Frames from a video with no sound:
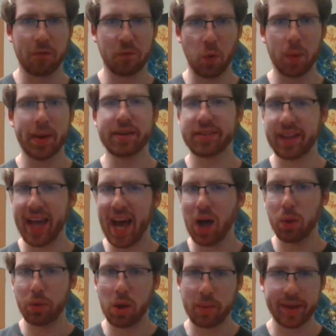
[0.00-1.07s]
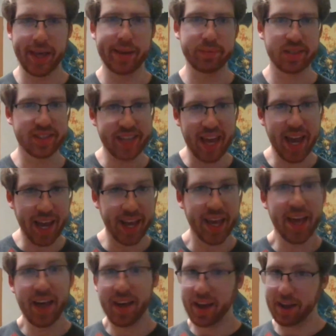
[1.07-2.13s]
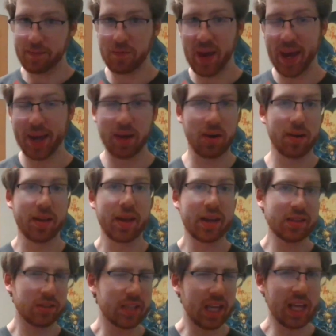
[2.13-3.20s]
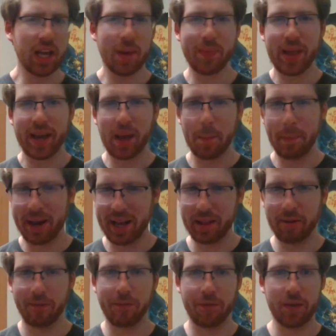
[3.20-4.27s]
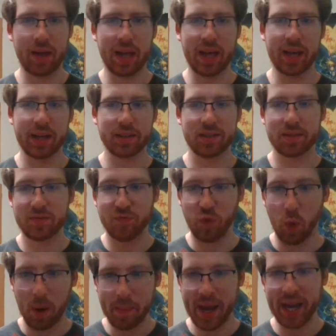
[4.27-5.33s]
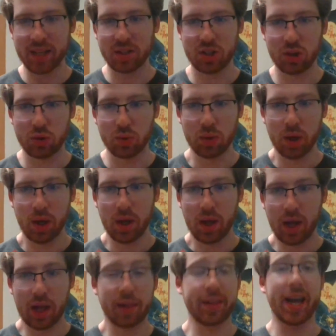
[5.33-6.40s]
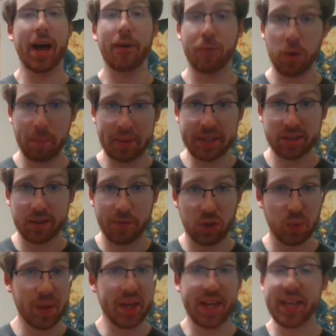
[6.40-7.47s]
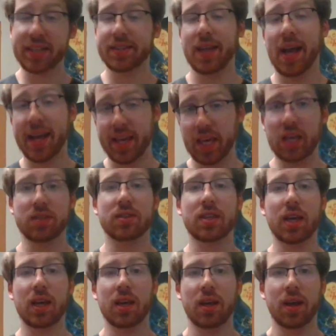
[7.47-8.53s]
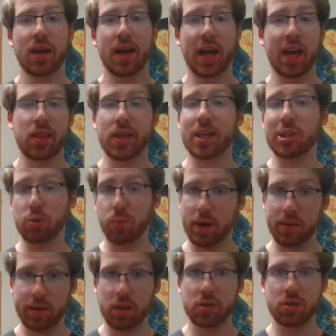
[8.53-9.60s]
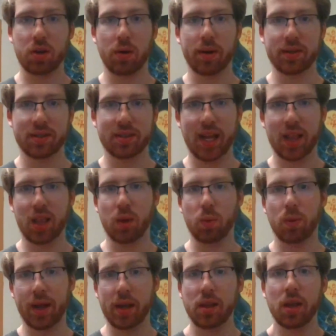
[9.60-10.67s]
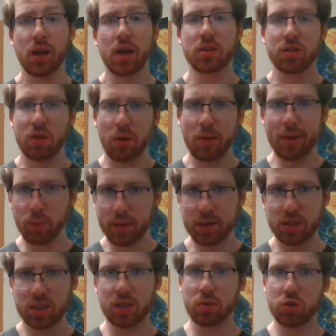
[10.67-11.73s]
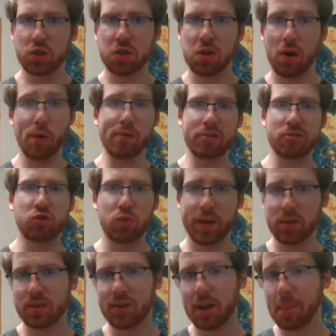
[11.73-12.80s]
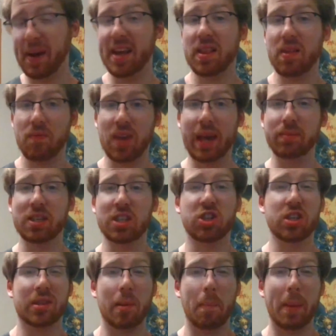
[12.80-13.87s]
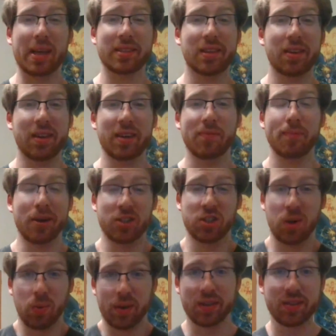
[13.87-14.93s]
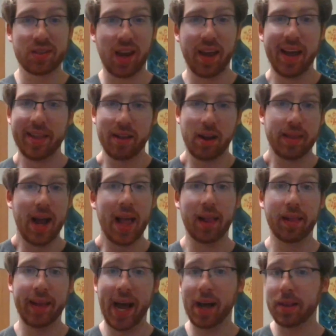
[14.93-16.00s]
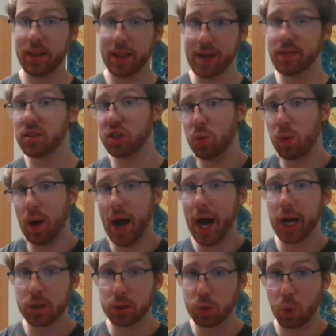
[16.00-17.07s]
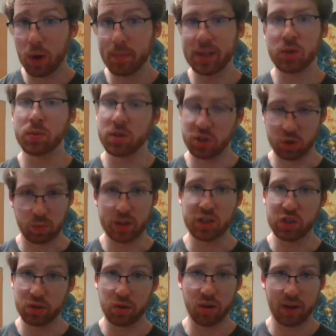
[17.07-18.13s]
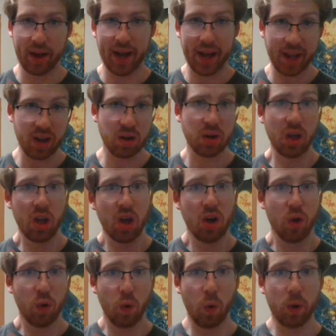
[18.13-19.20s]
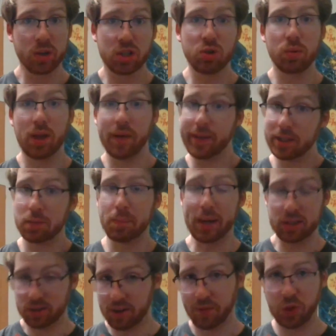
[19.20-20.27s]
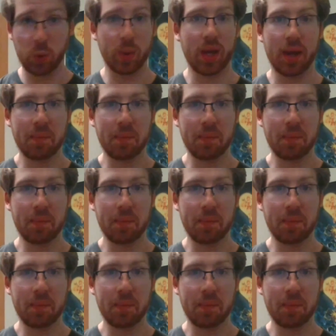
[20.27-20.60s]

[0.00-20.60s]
formats and how long games take in Vanguard. Setting up that competitive format to allow for best of 3 is not easy, and thus we are in this current state that we're in. So the only real solution to over triggers in competitive games is just to basically Bushiroad to say they're not allowed in level 2 or higher tournaments, which is regional or higher, or to give us best of 3.